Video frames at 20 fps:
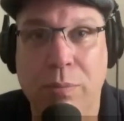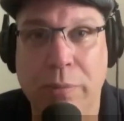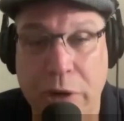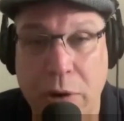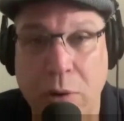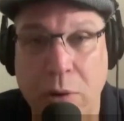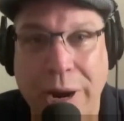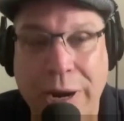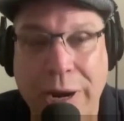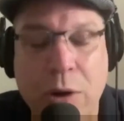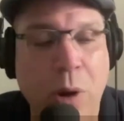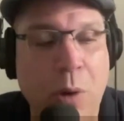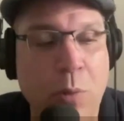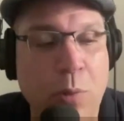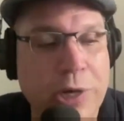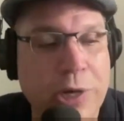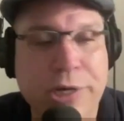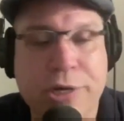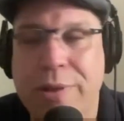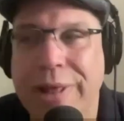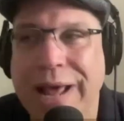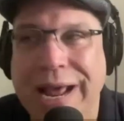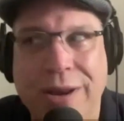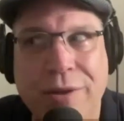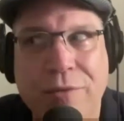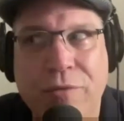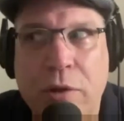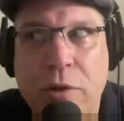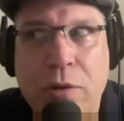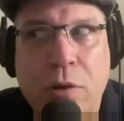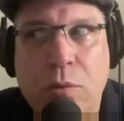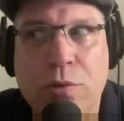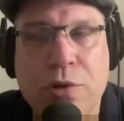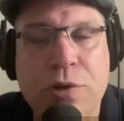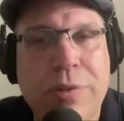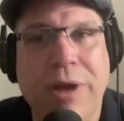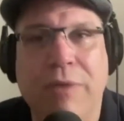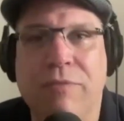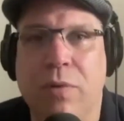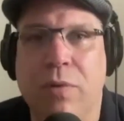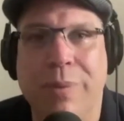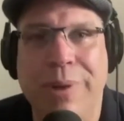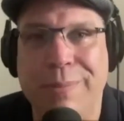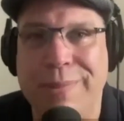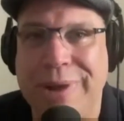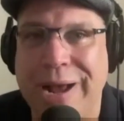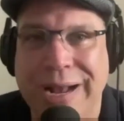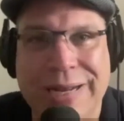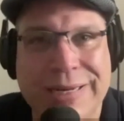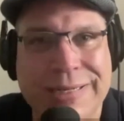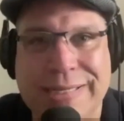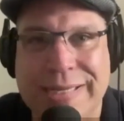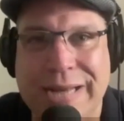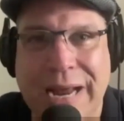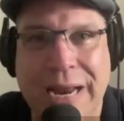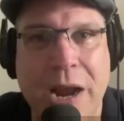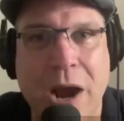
I know I want to do that. And if you don't do that for me, I'm not going to sign